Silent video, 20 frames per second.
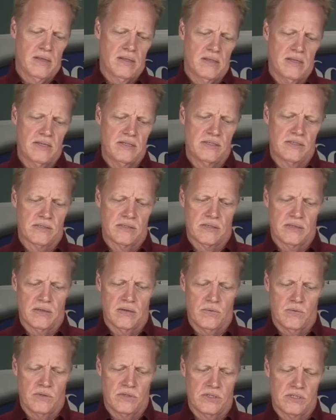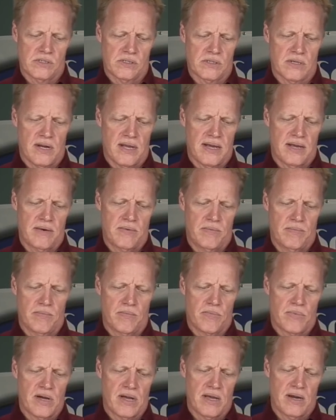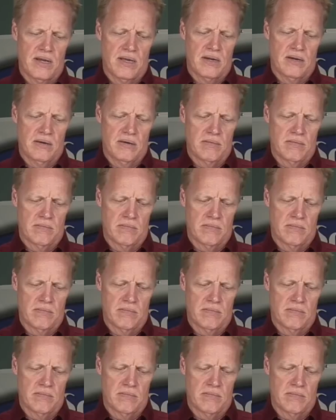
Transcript: These will just slide right in.